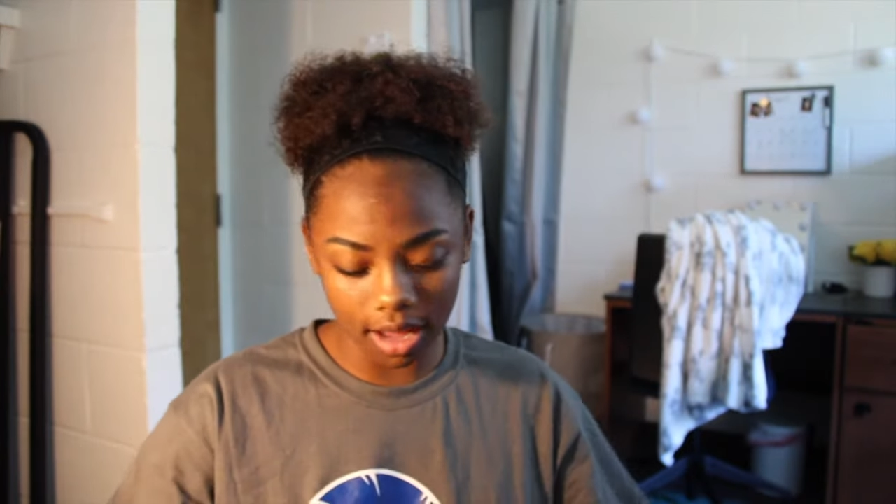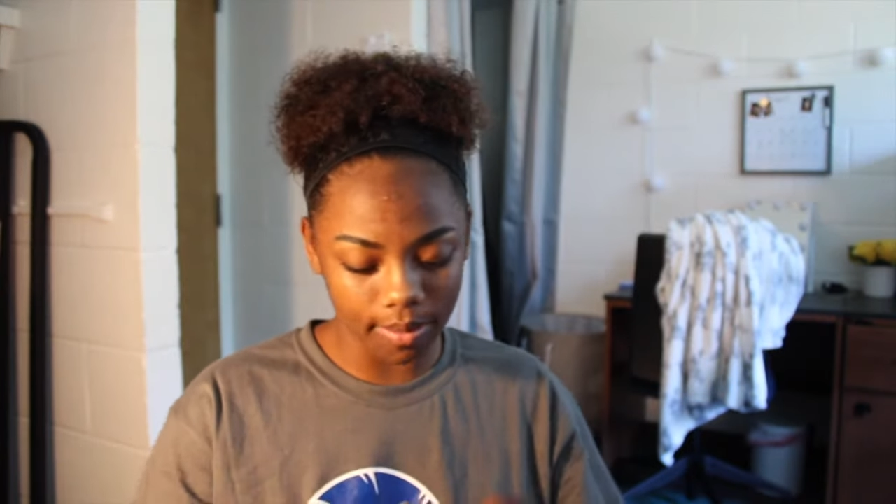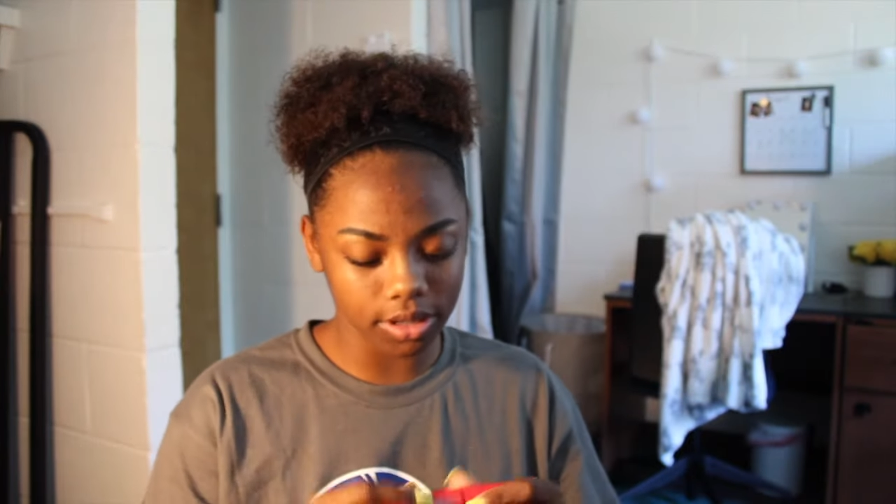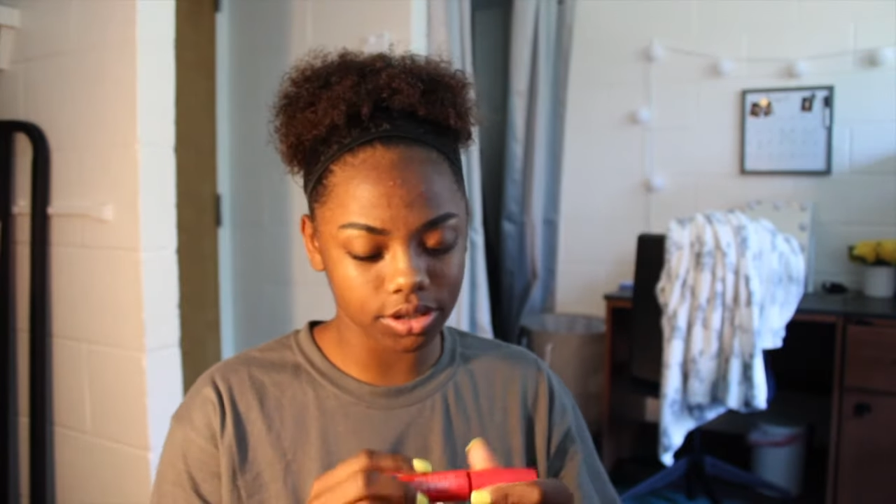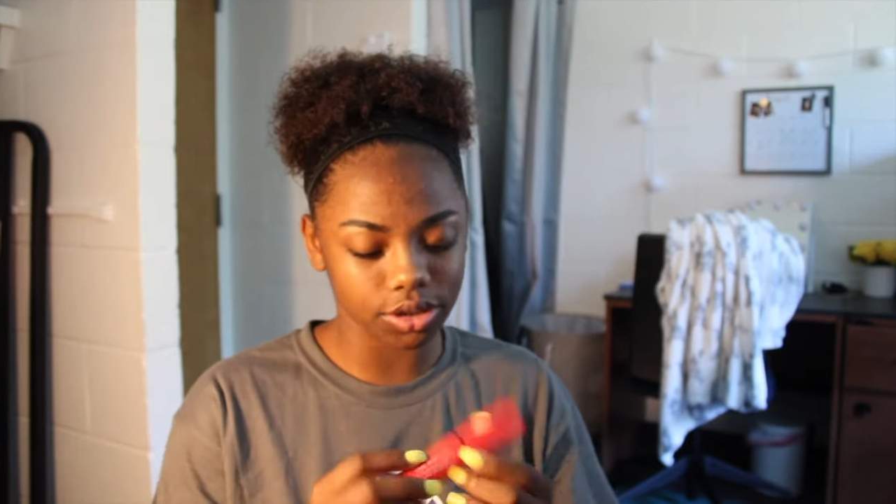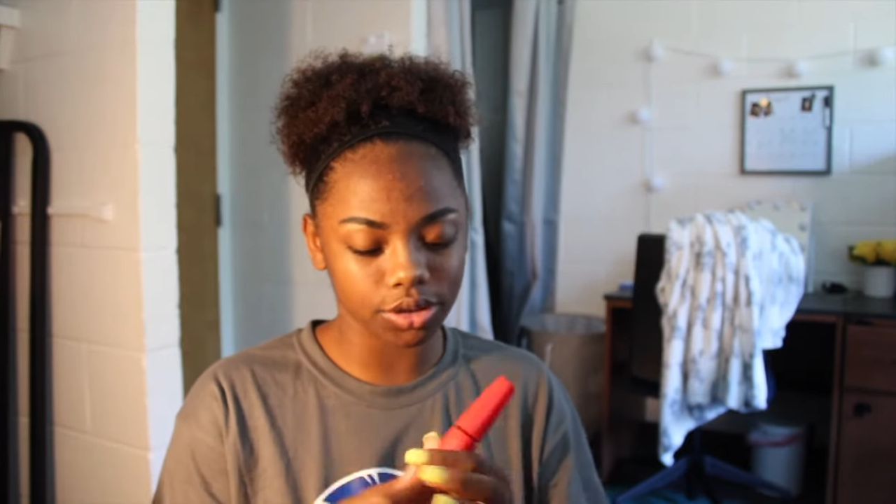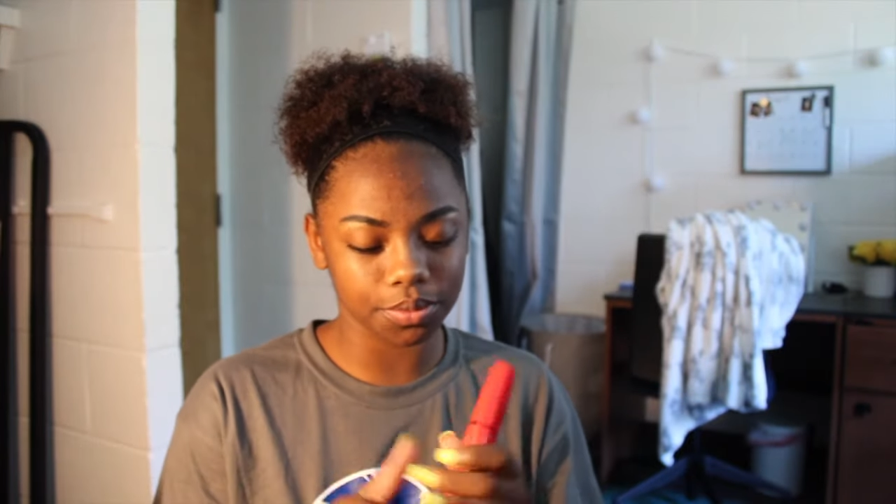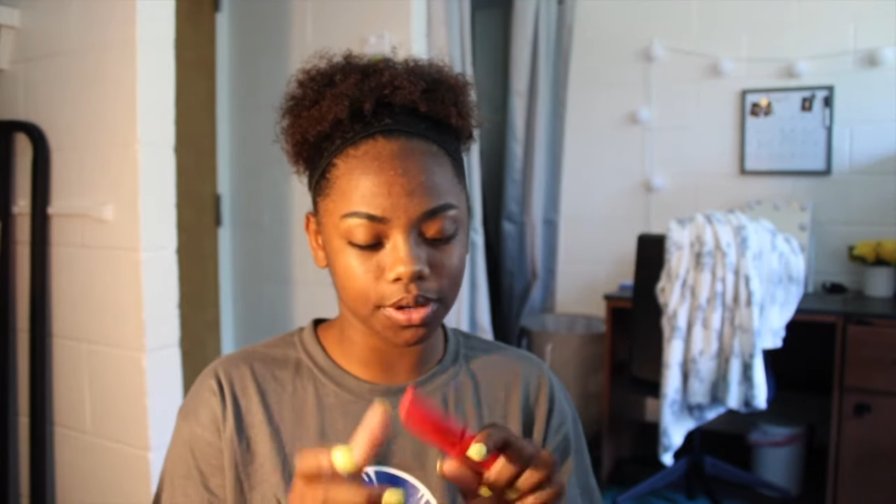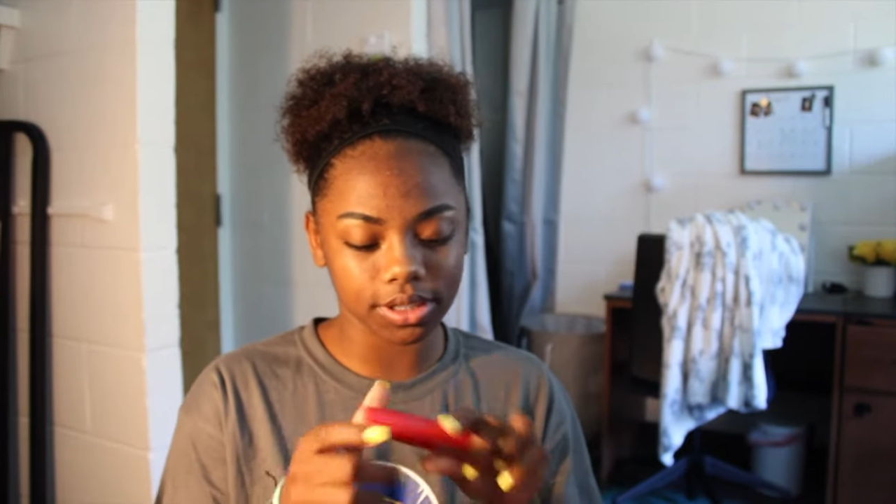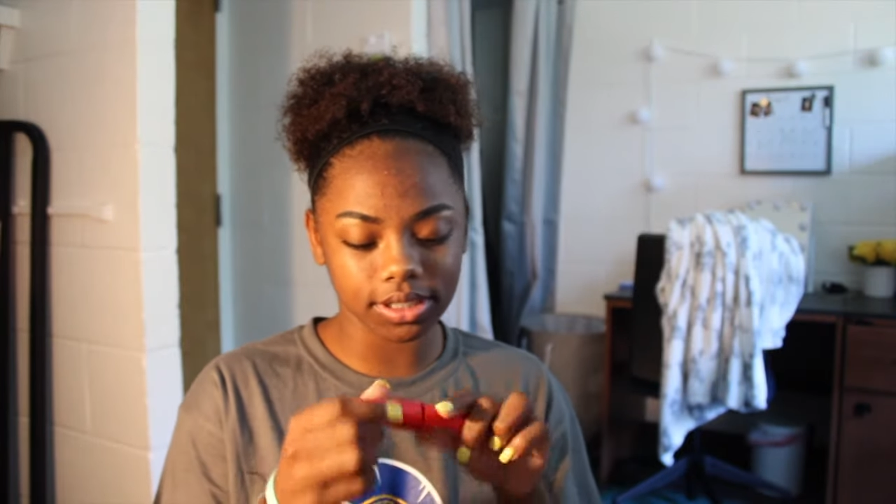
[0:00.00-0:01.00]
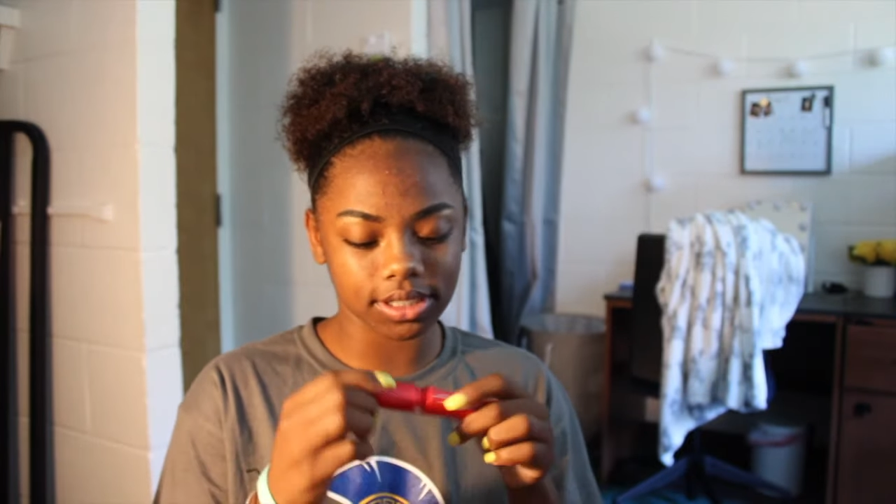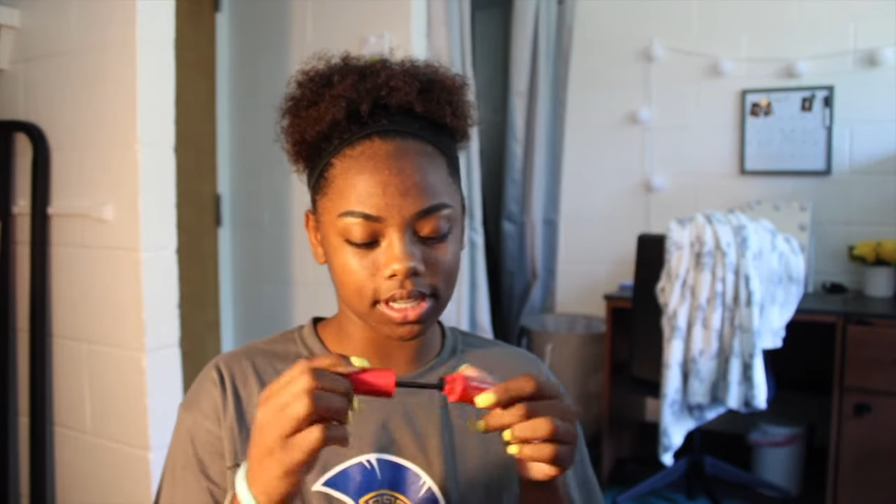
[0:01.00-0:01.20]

I'm about to put on